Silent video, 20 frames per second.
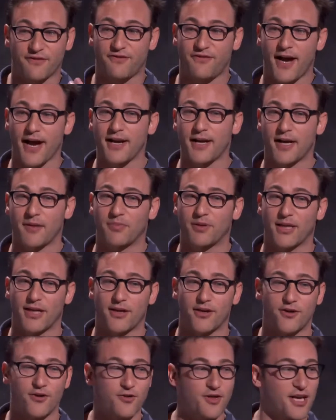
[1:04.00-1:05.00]
finite
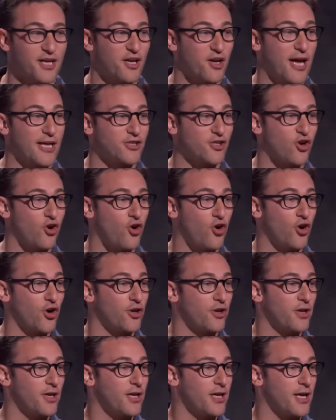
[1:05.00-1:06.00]
player who then gets caught
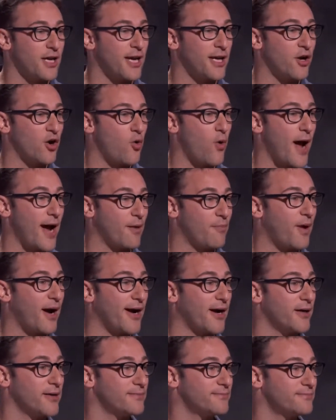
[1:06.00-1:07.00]
in
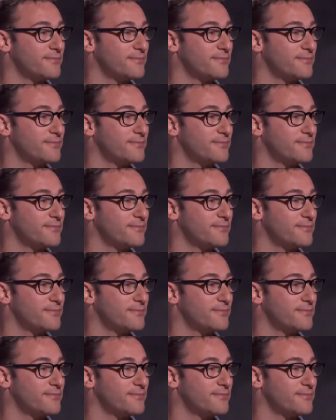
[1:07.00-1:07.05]
quagmire.